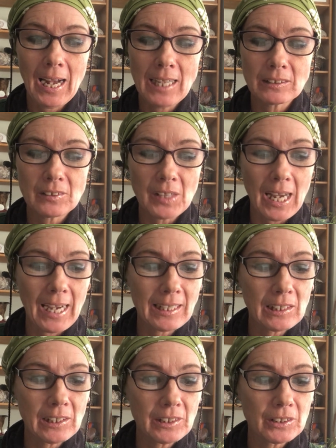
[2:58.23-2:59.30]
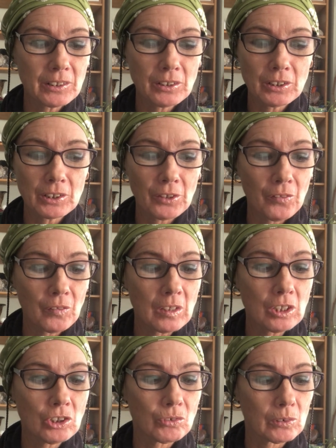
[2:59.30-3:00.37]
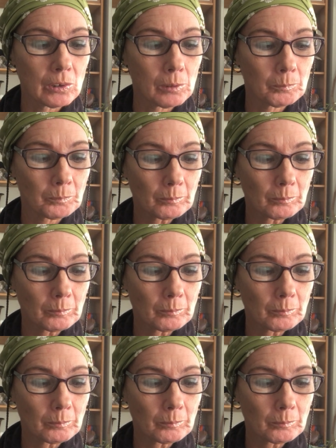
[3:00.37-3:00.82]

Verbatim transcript: at the Anglican Cathedral.